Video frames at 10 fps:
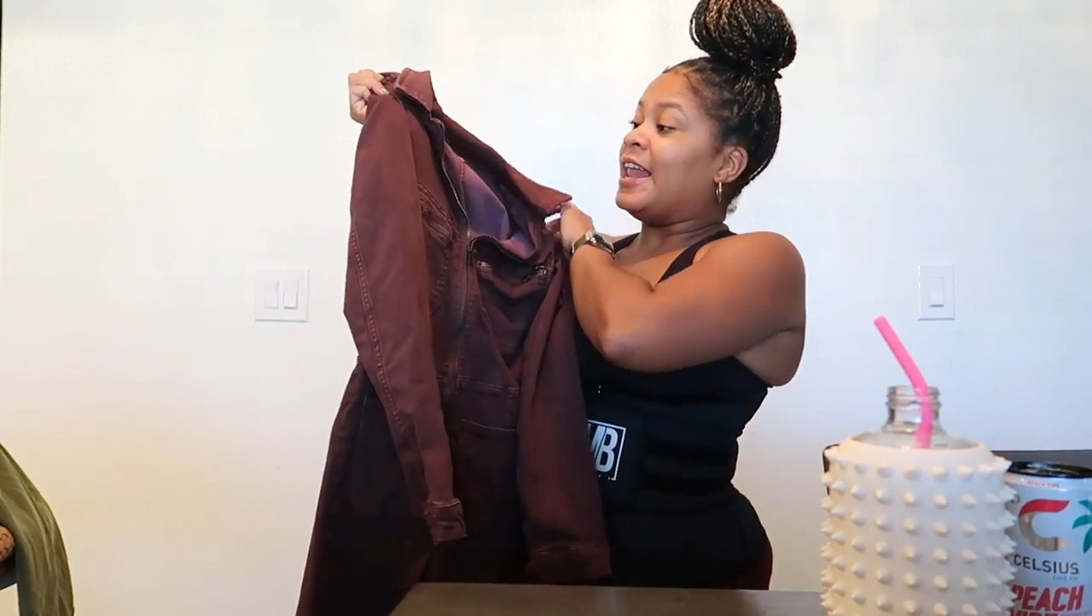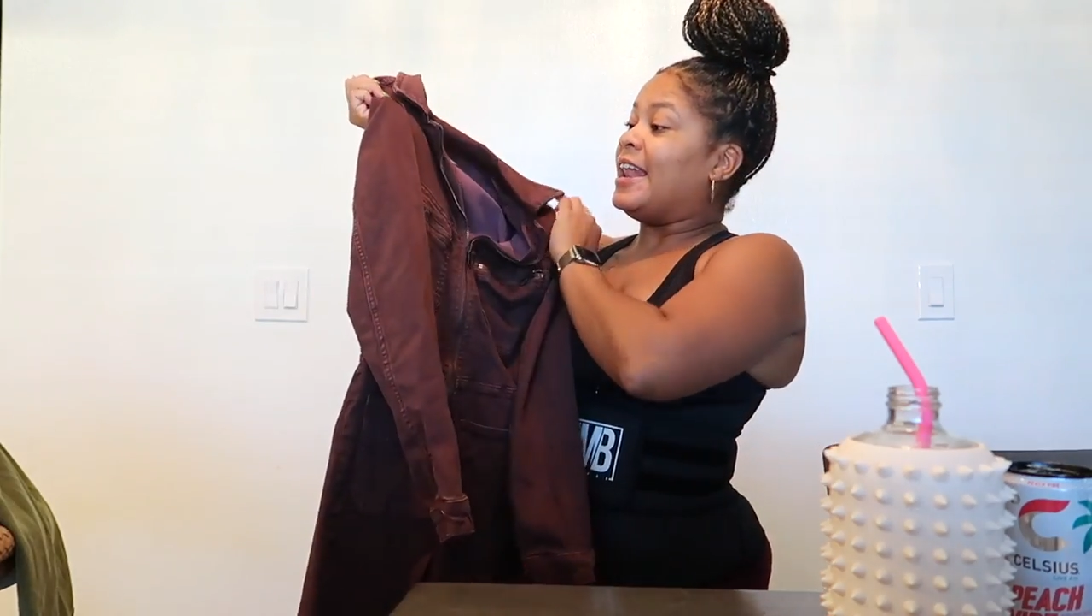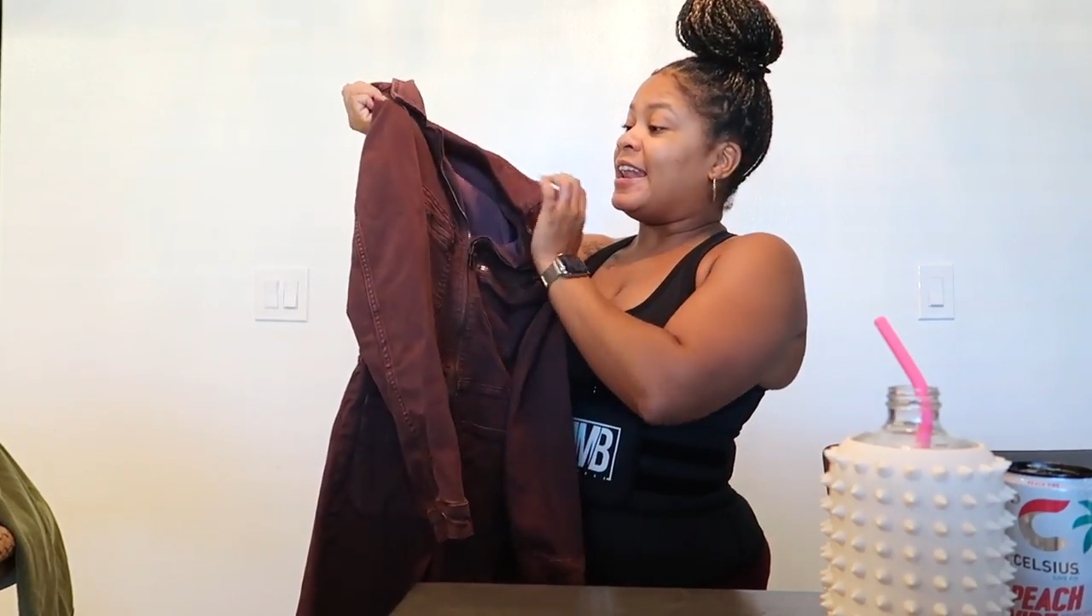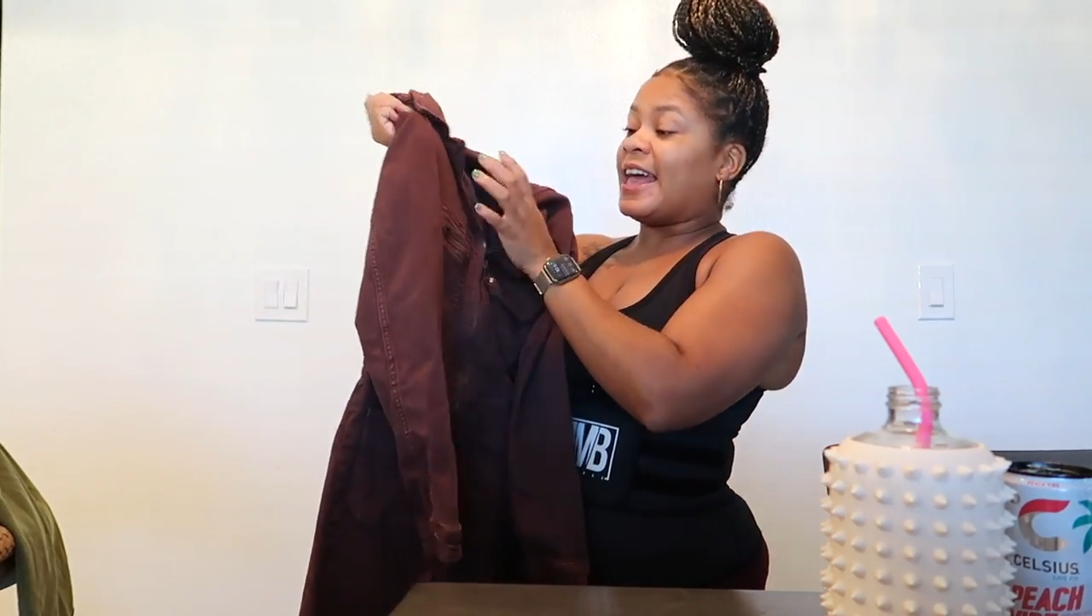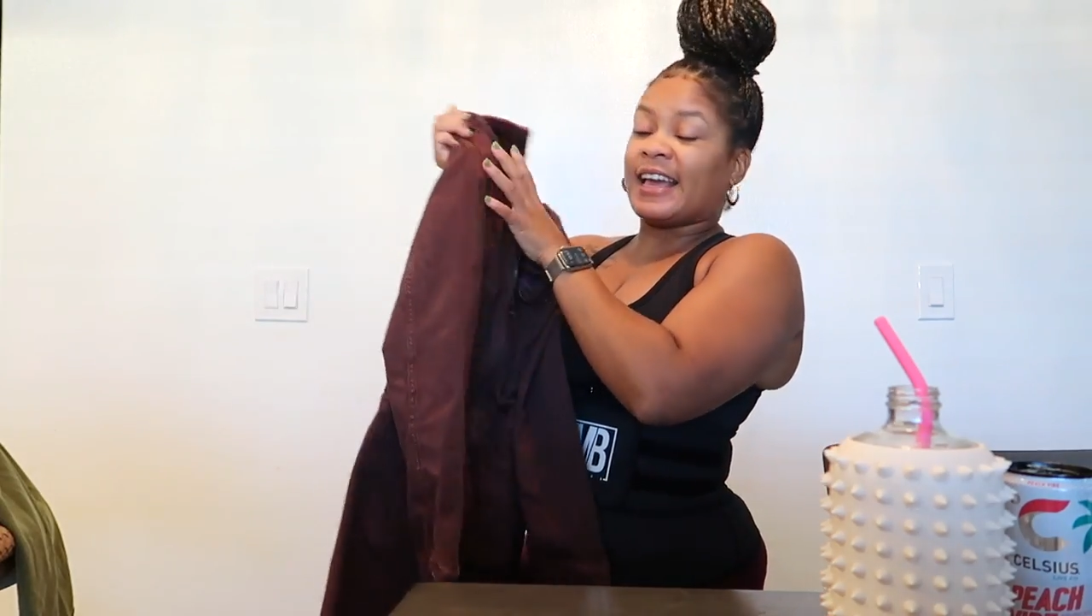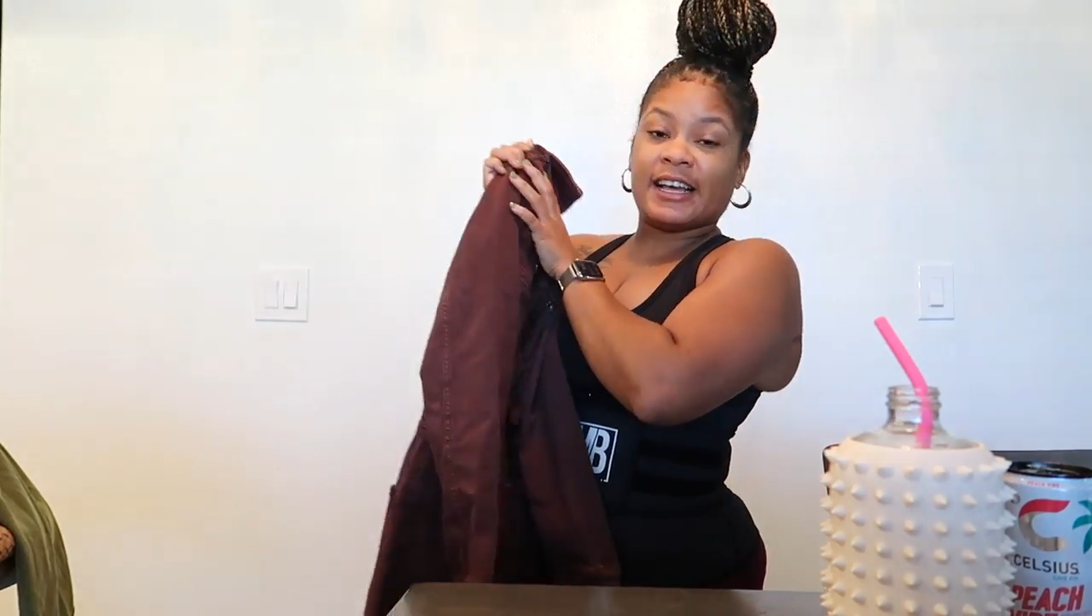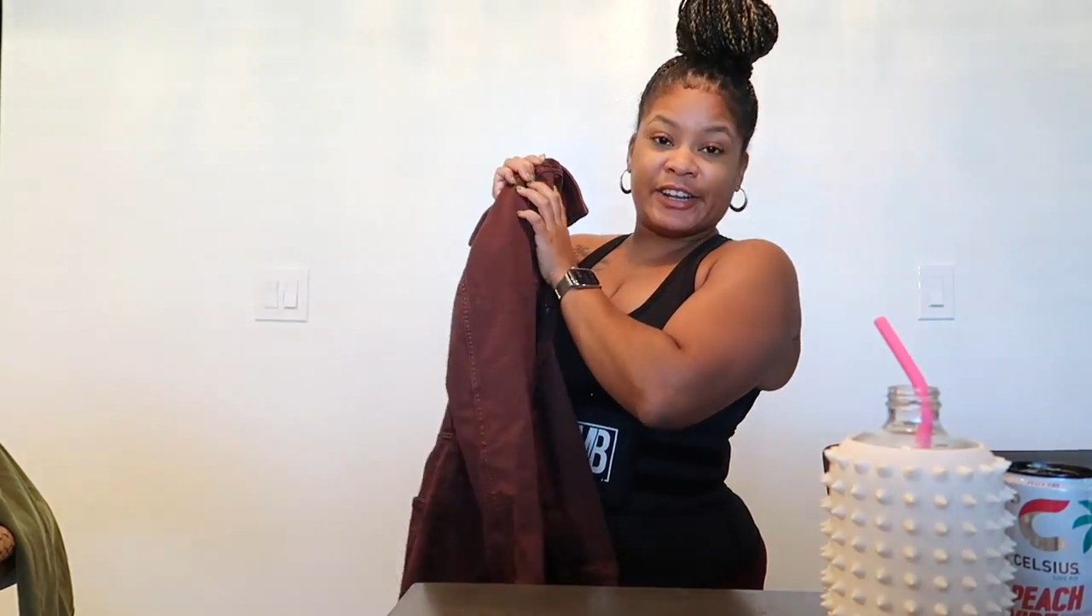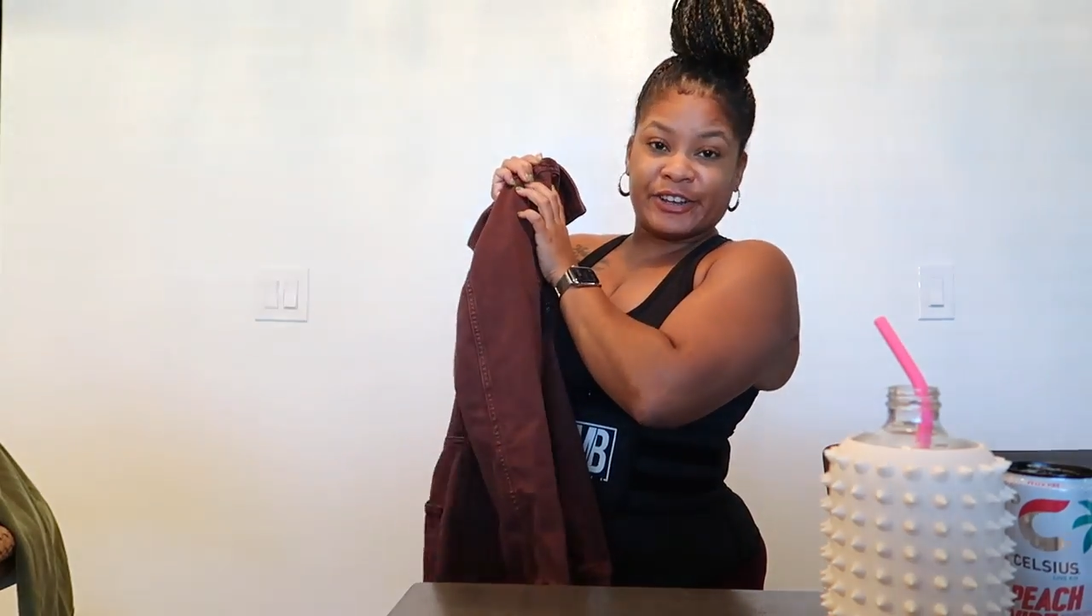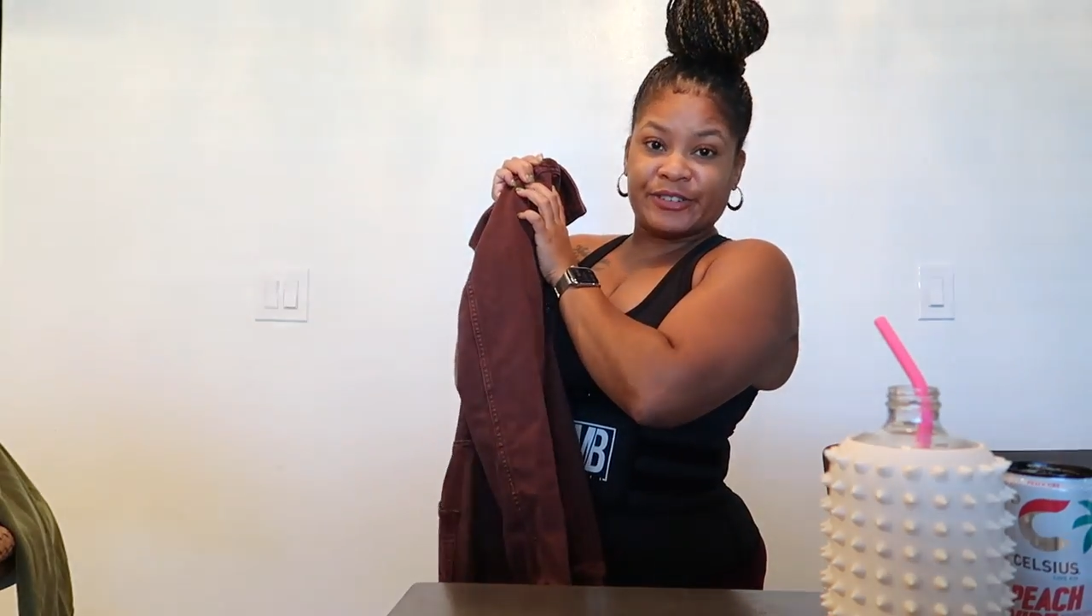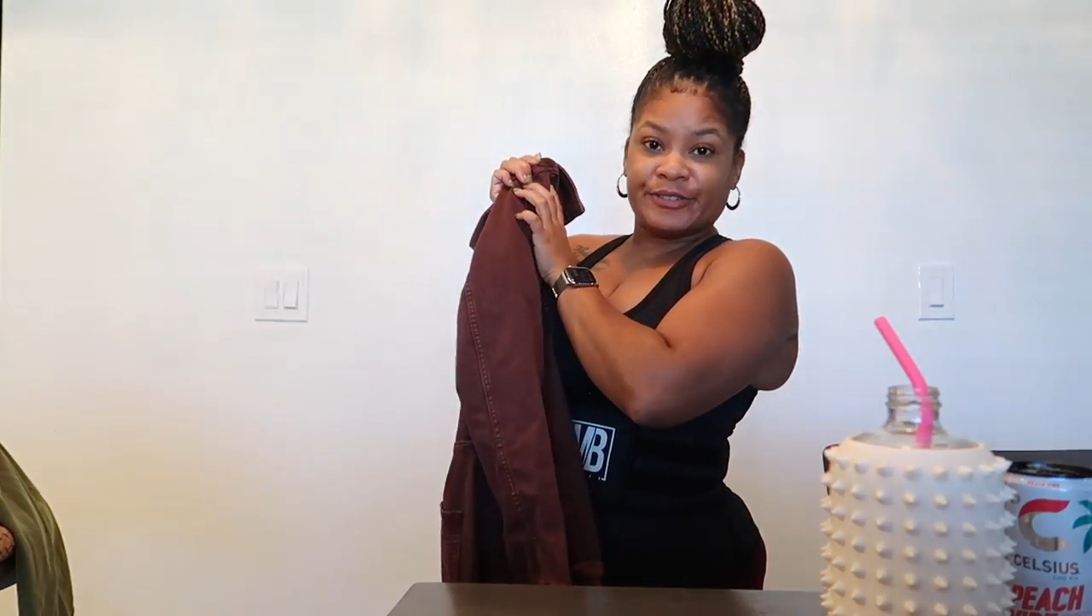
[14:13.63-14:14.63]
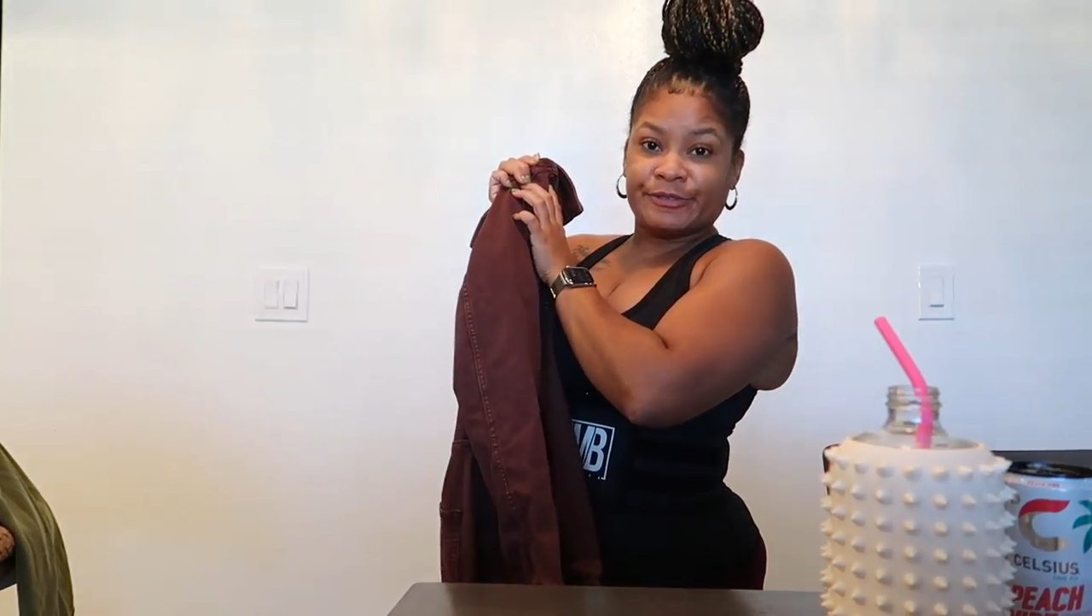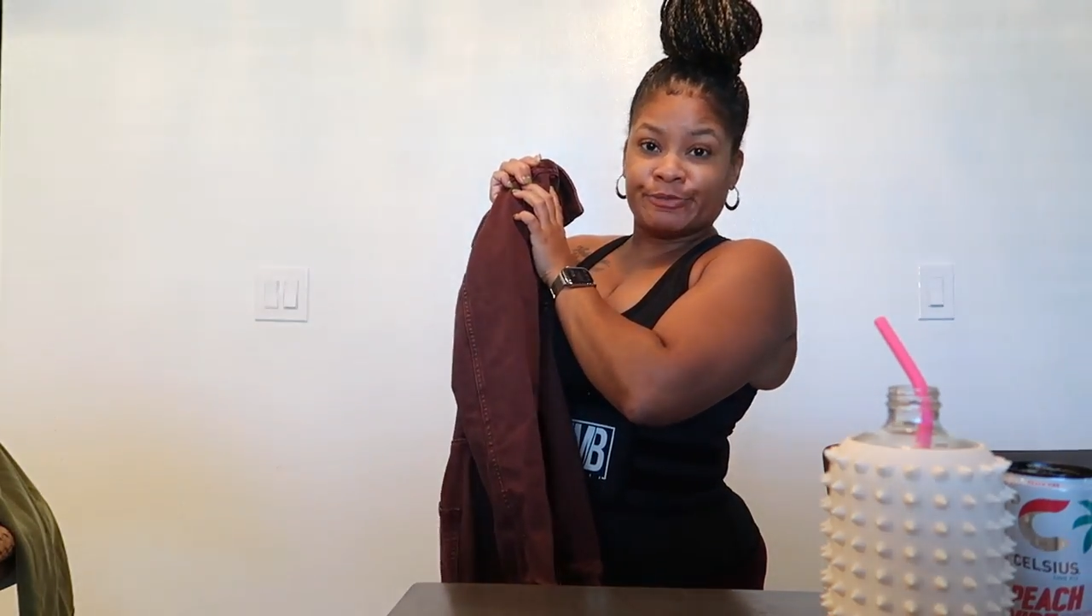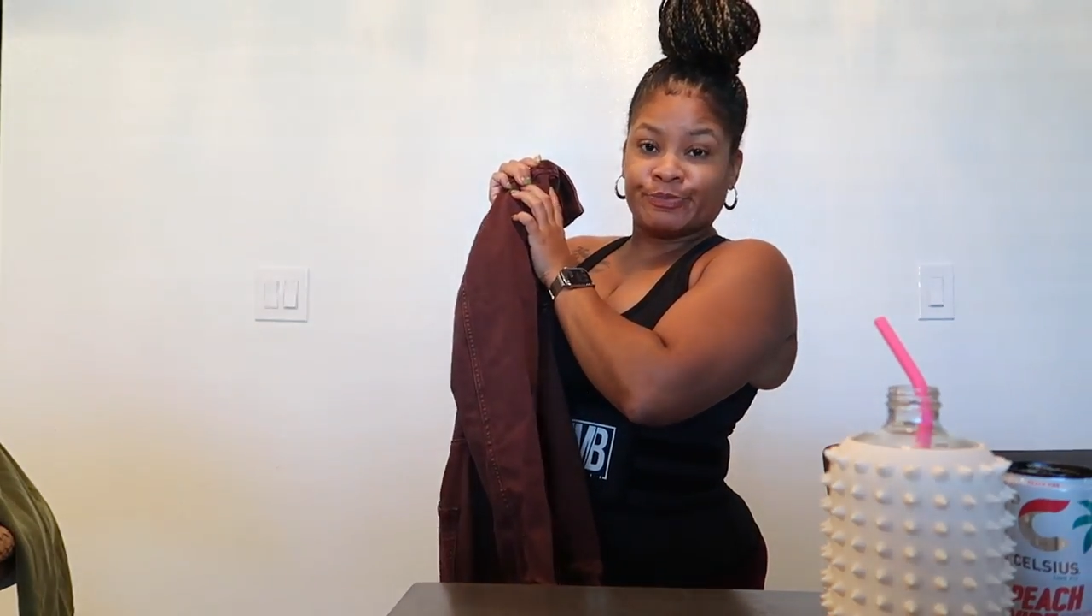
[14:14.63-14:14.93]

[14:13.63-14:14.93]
like a glove.